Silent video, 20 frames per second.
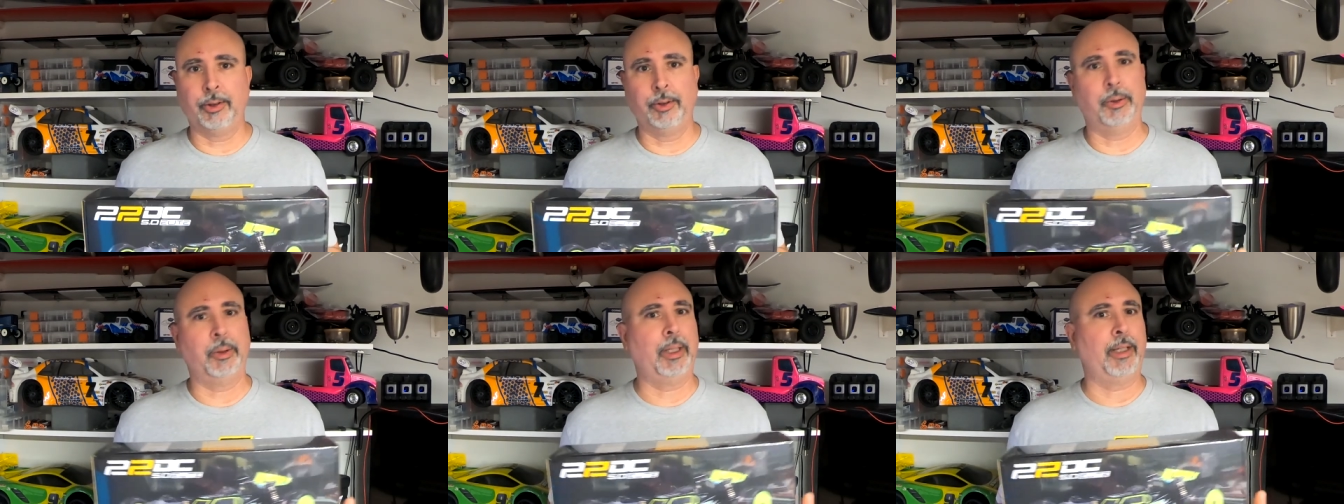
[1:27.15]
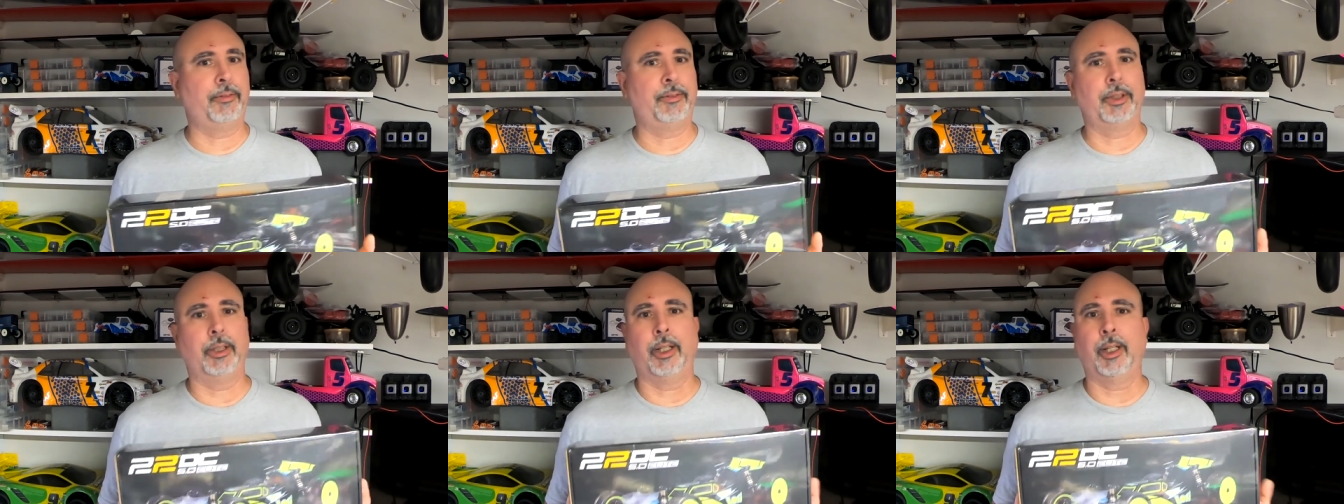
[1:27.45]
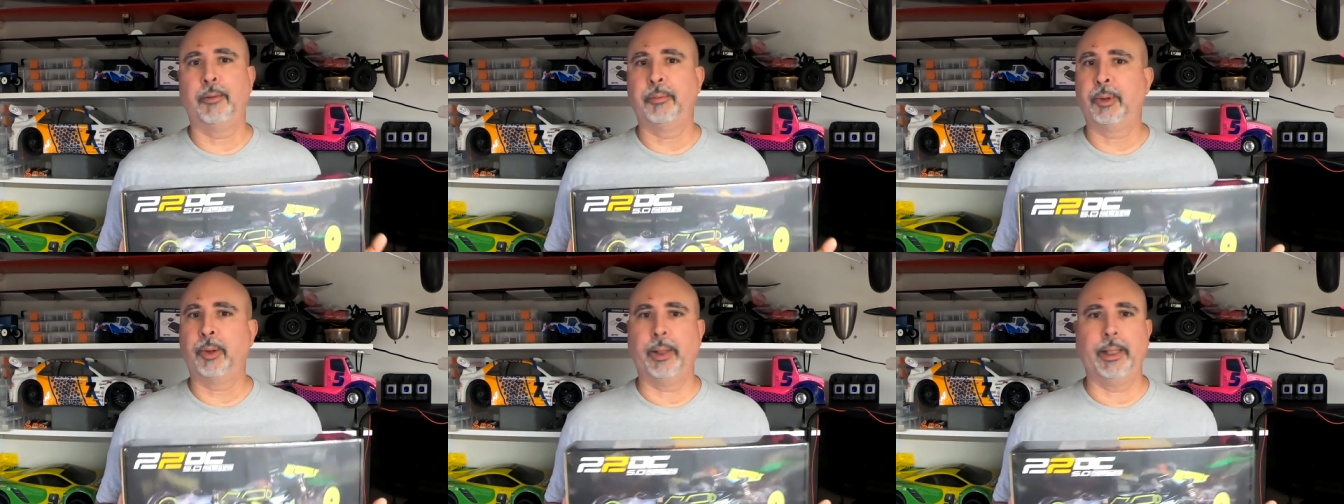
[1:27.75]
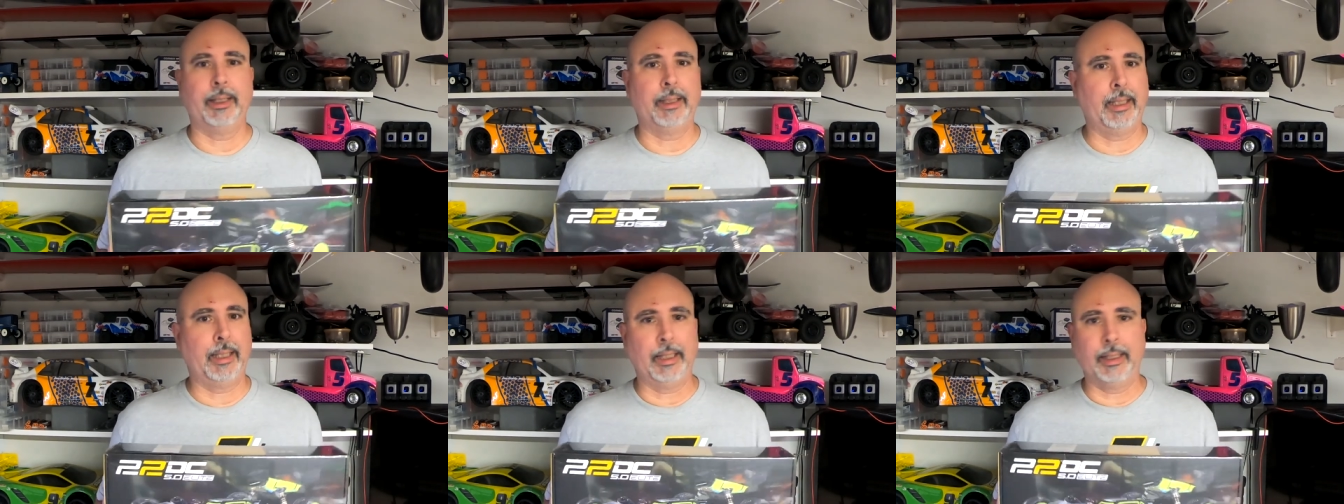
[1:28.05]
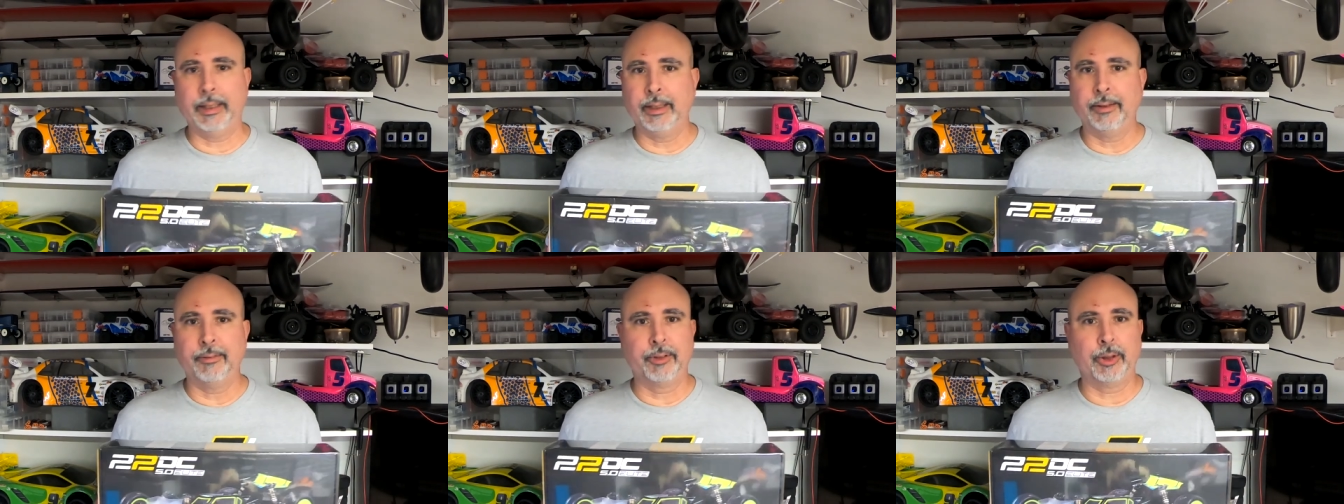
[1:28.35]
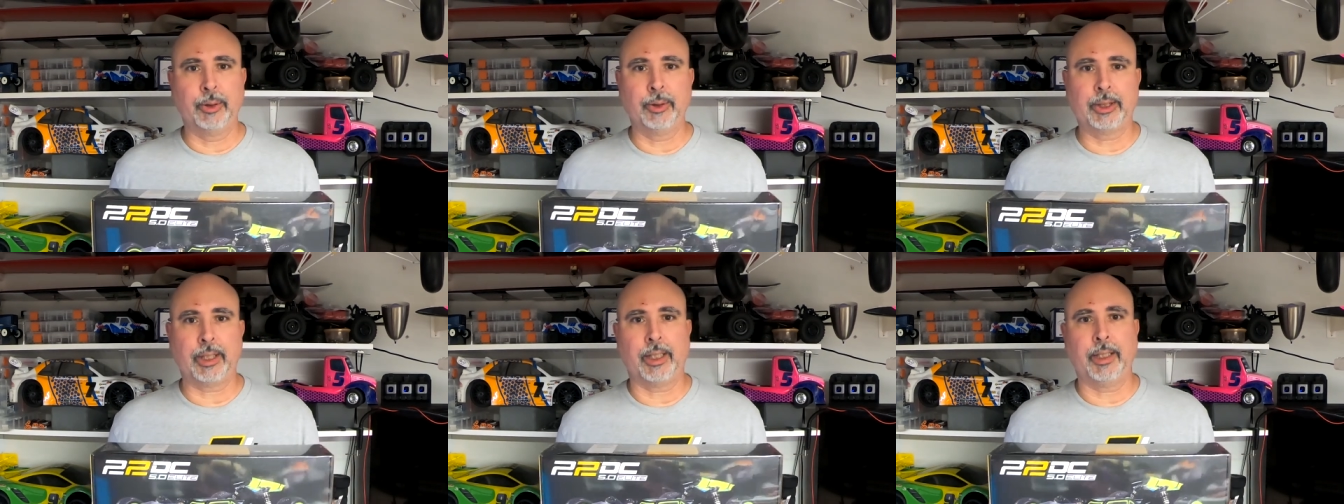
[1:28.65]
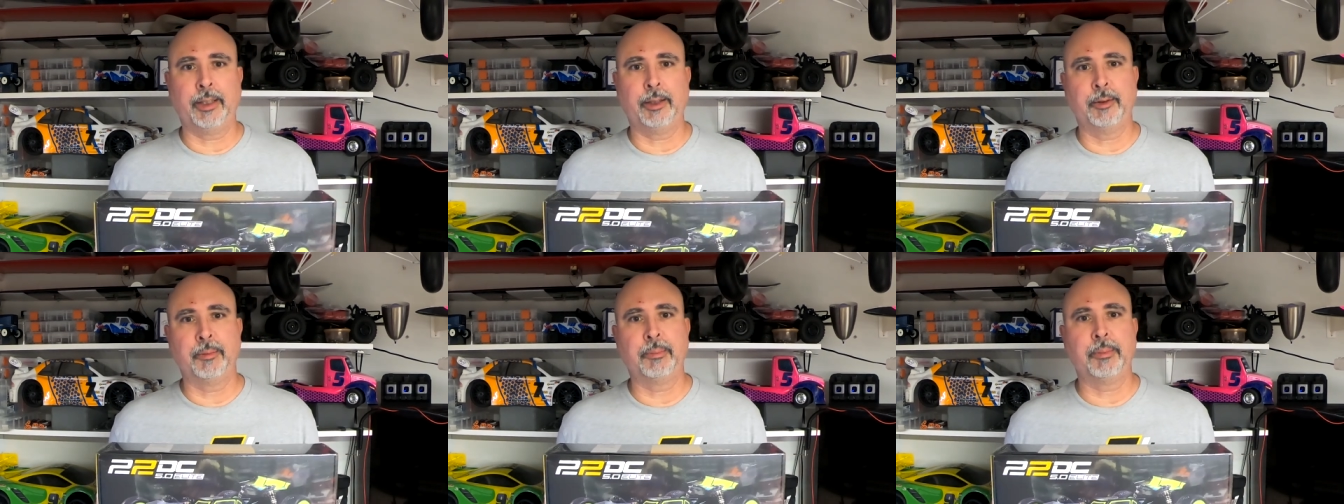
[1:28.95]
You don't have to upgrade any of those
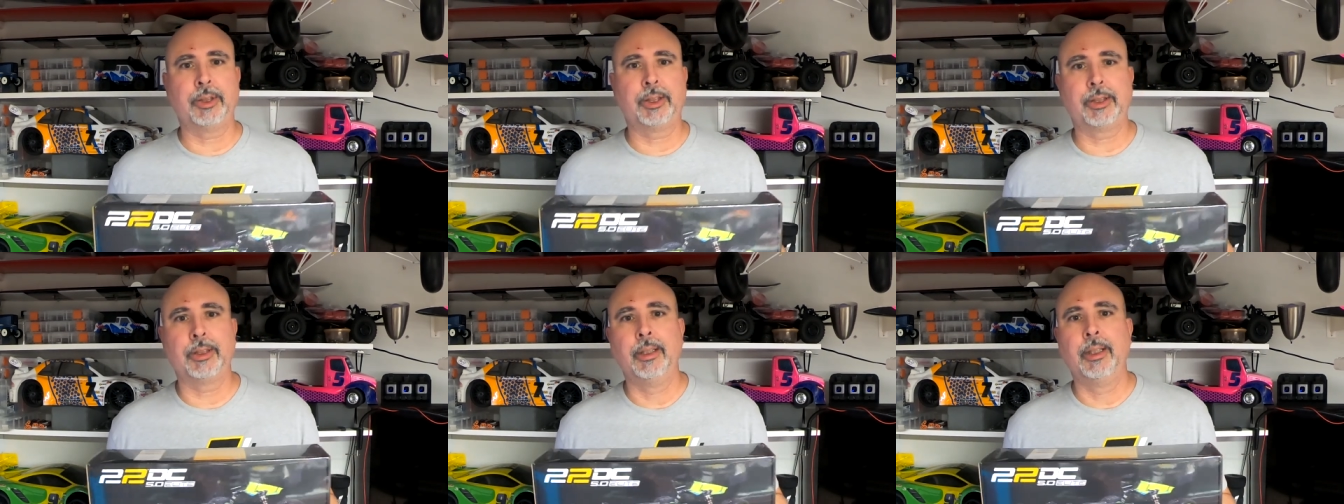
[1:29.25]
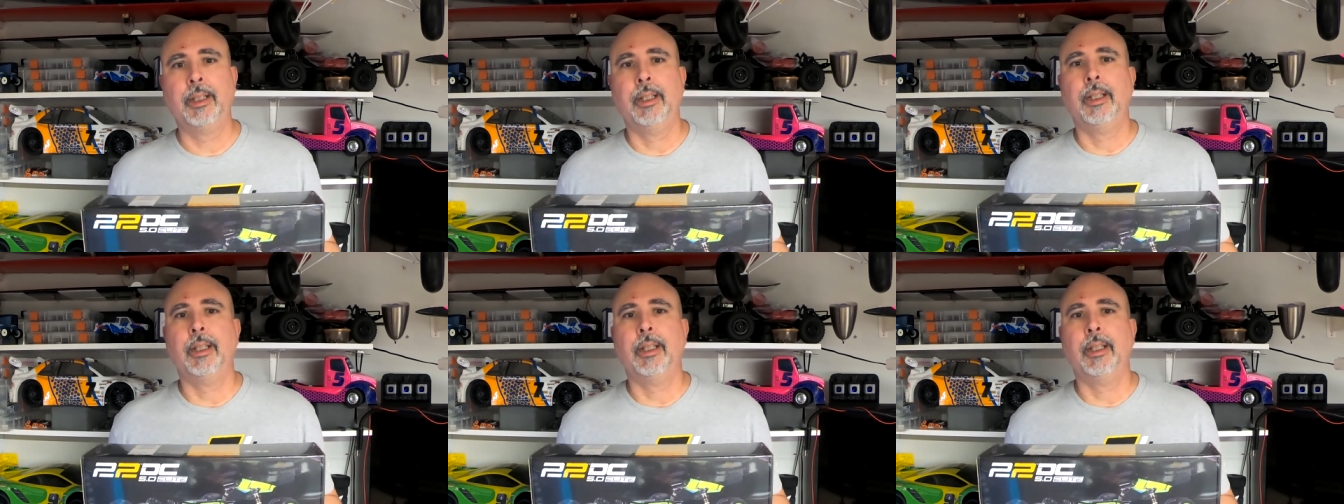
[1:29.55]
items.